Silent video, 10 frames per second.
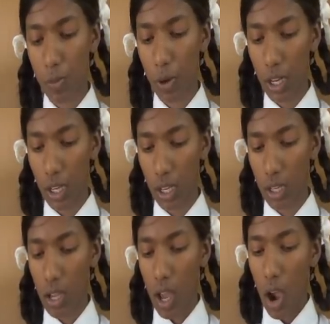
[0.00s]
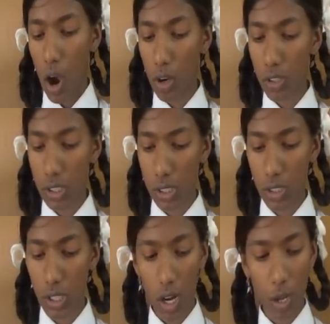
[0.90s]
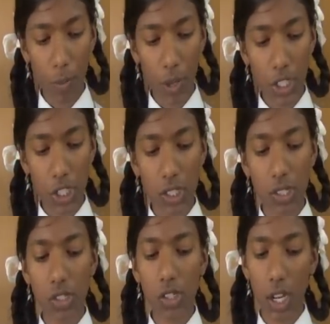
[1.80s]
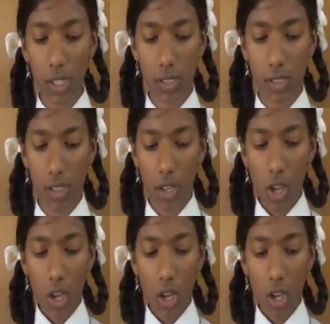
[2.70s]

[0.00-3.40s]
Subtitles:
bringing out the development in the states.